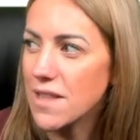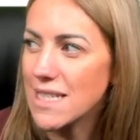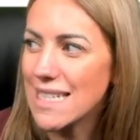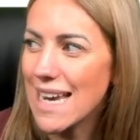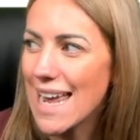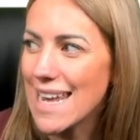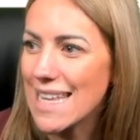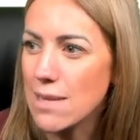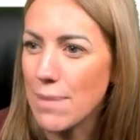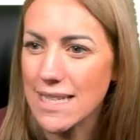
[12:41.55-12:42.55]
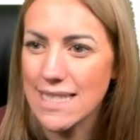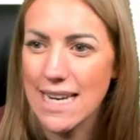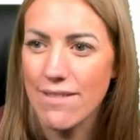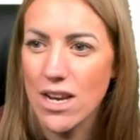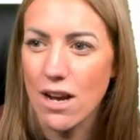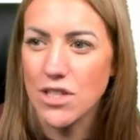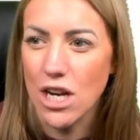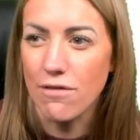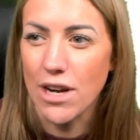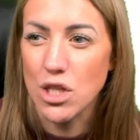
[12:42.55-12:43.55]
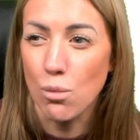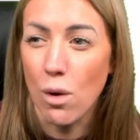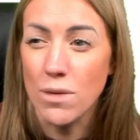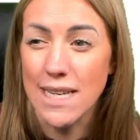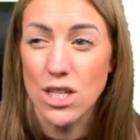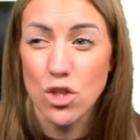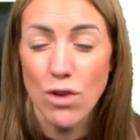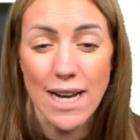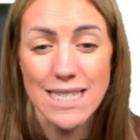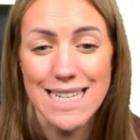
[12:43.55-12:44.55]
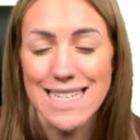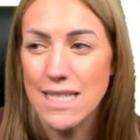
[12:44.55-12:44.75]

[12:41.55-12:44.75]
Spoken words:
The DNA in the bacteria of generation one was extracted